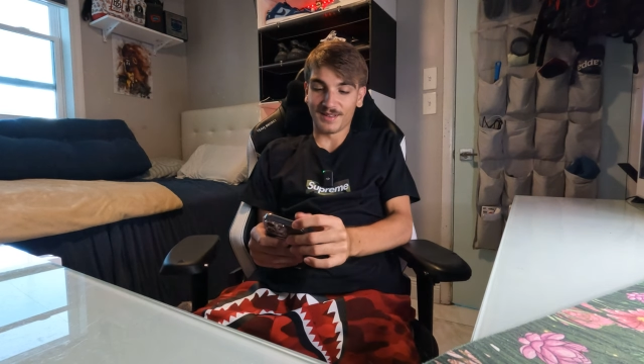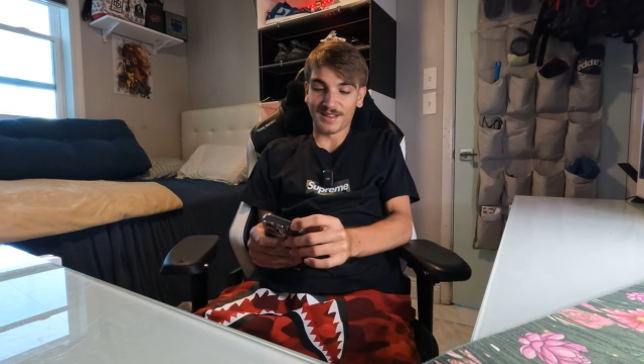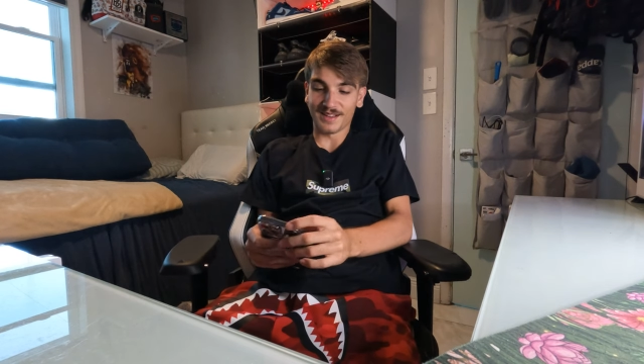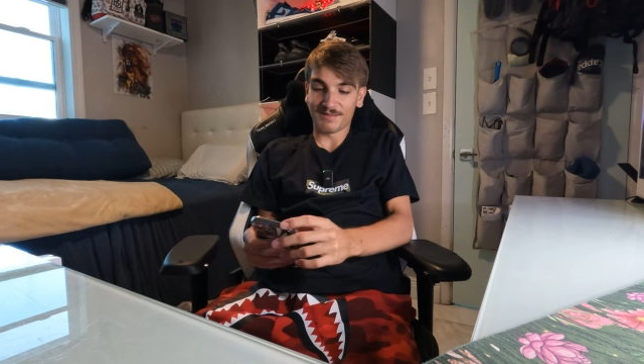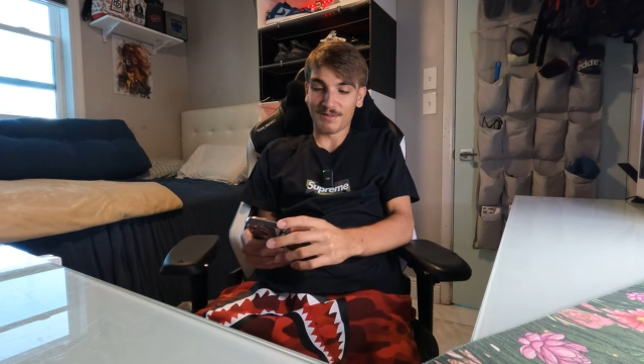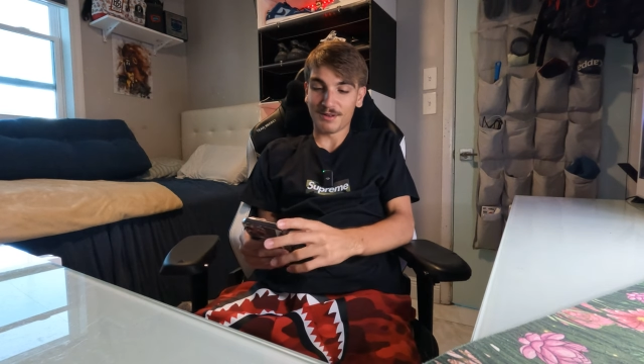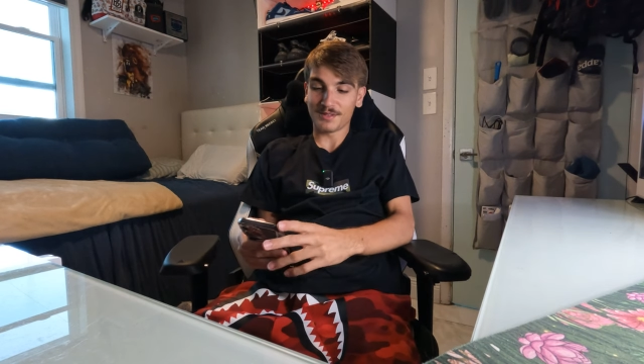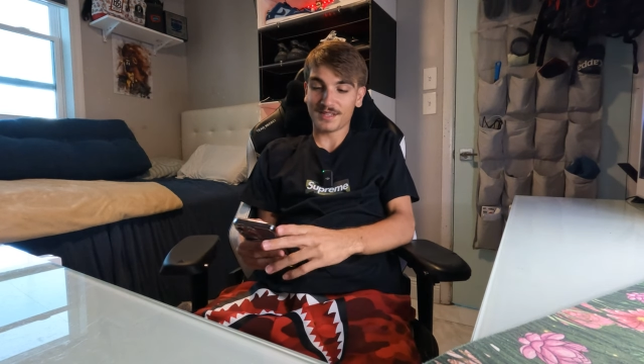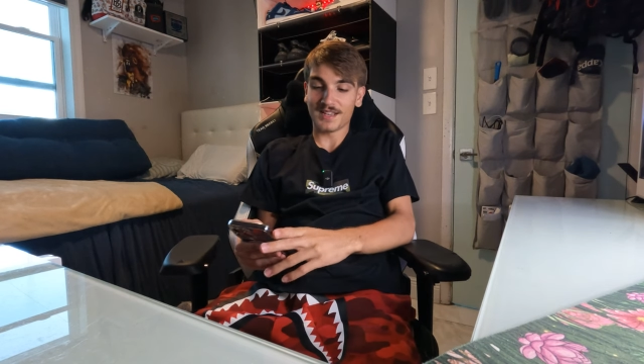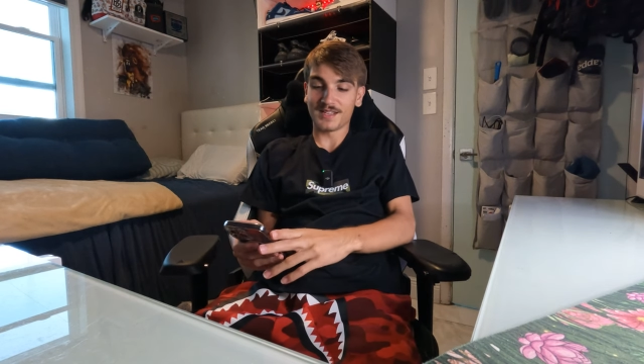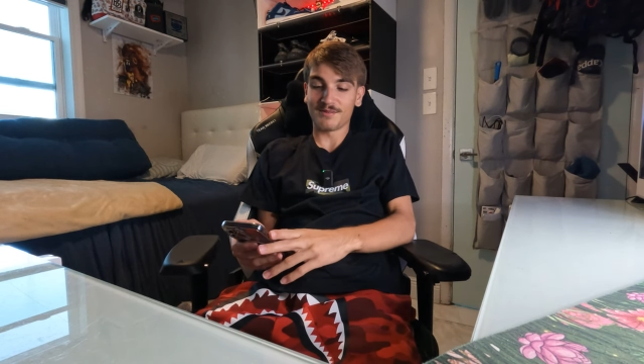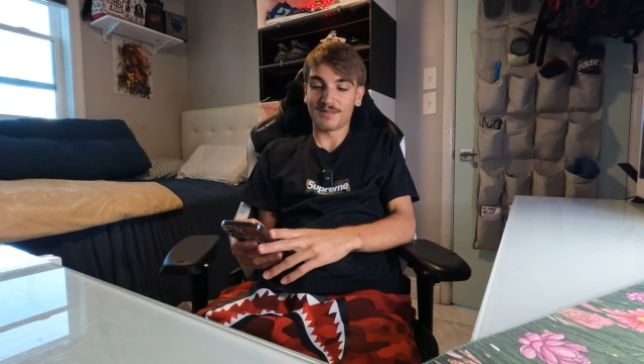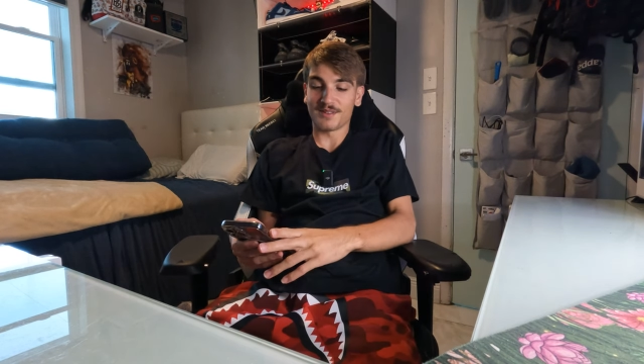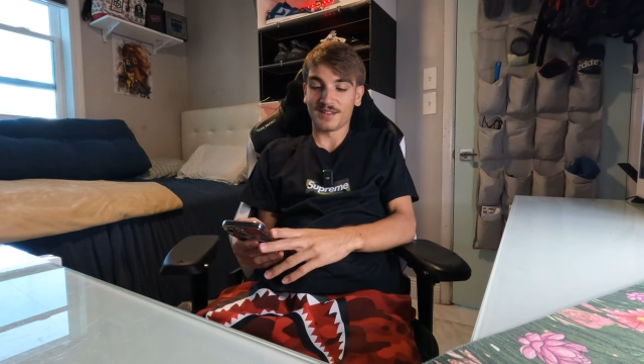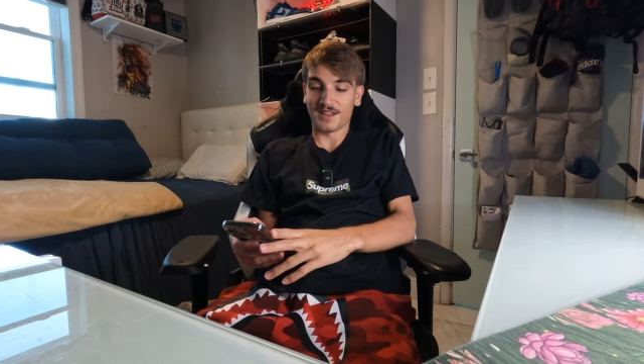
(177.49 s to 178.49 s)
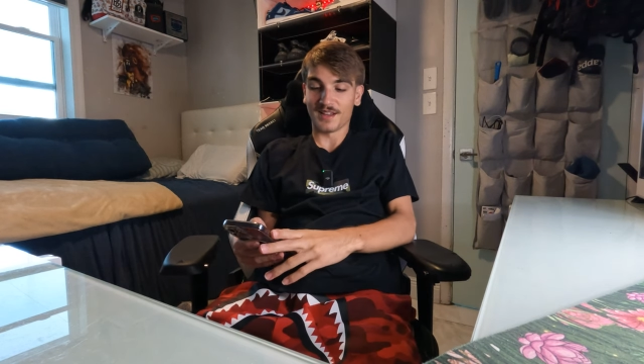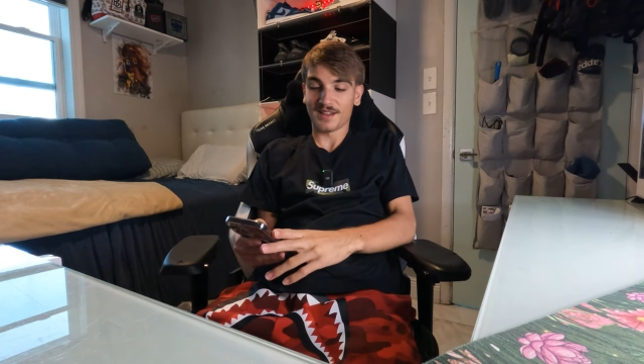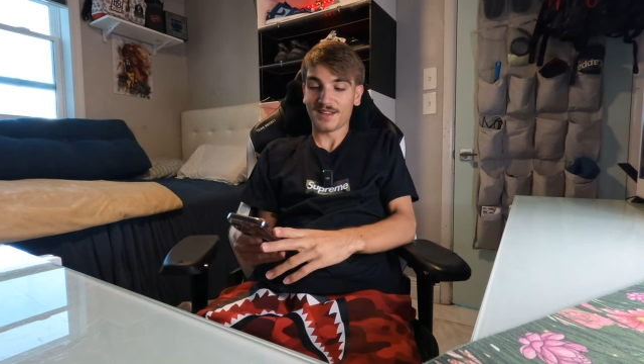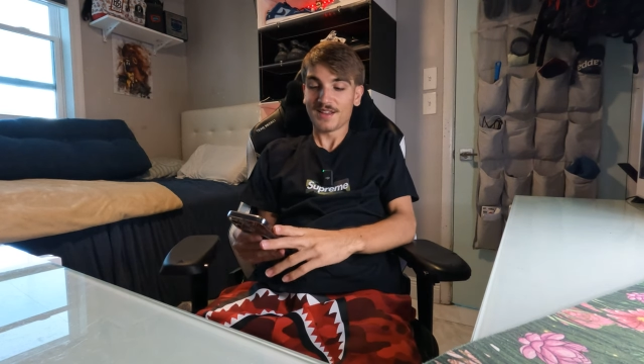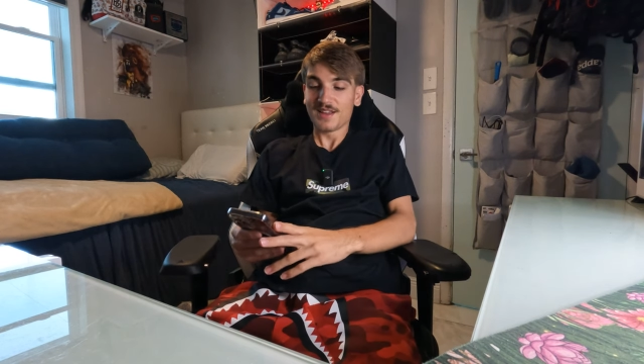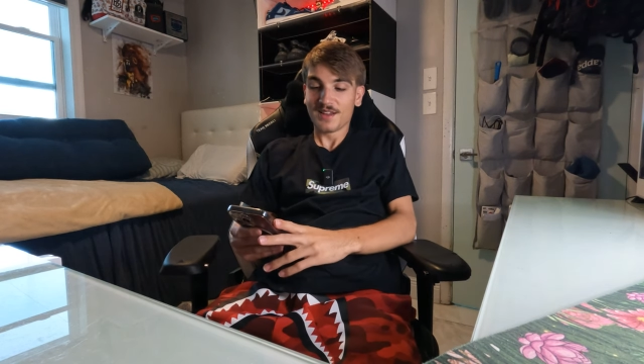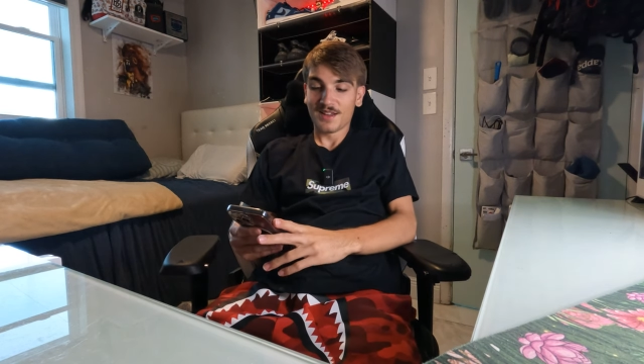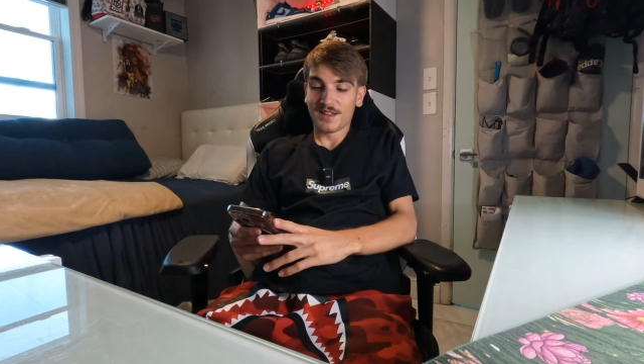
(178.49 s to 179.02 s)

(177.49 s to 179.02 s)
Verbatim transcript: Like most kids would have like